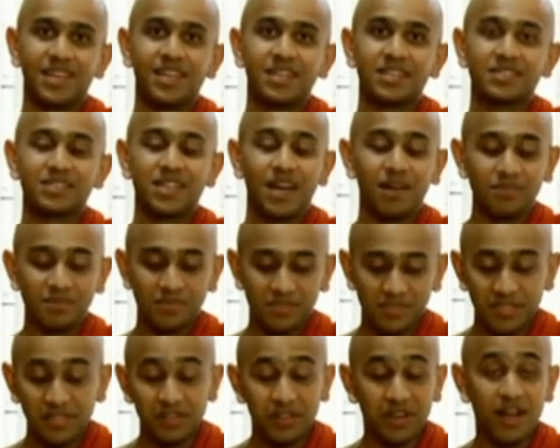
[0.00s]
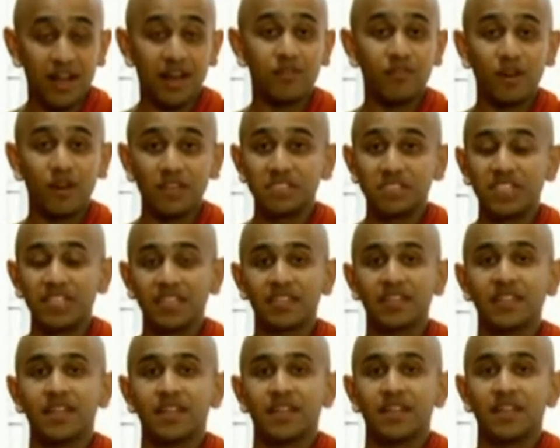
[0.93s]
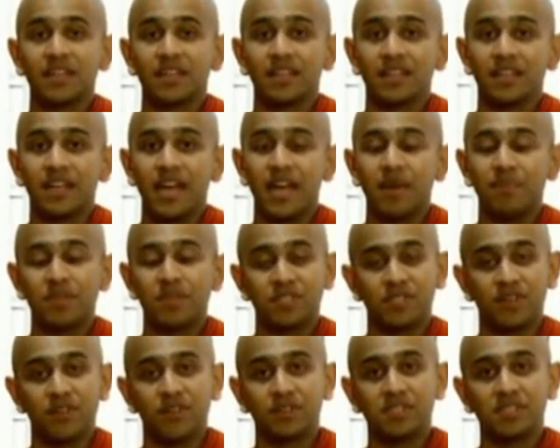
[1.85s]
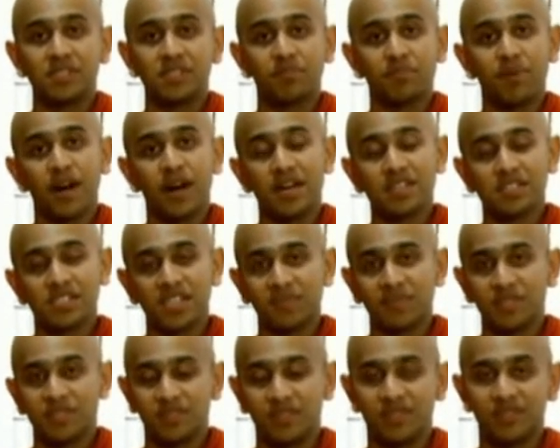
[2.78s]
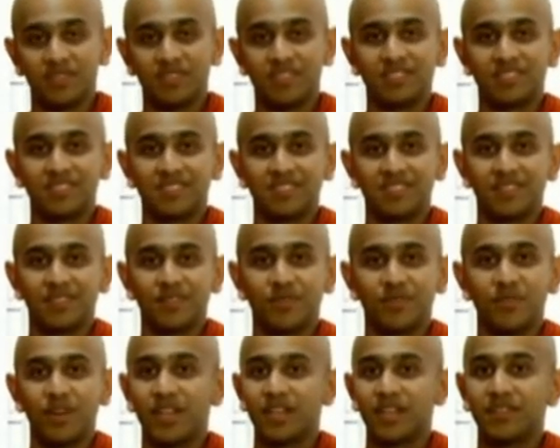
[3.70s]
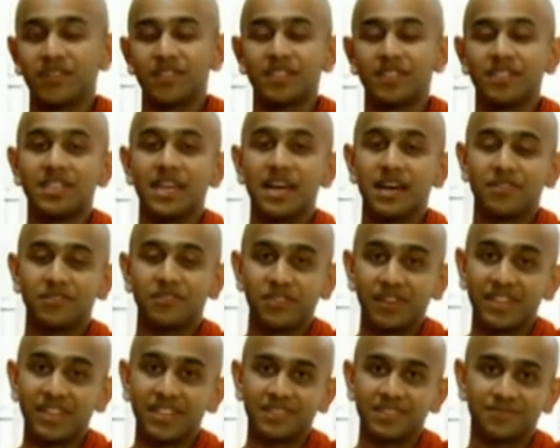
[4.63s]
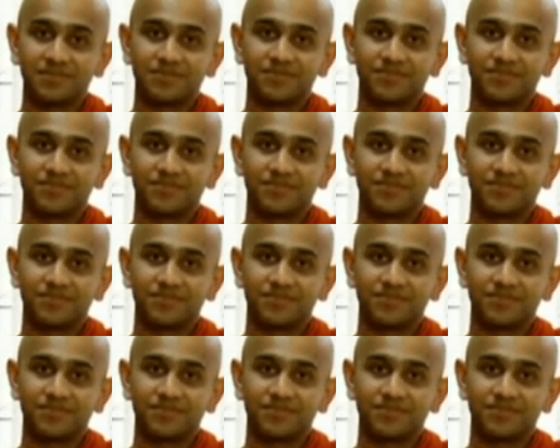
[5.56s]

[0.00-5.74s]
Some children are watching episodes, the past episodes, whenever they are free.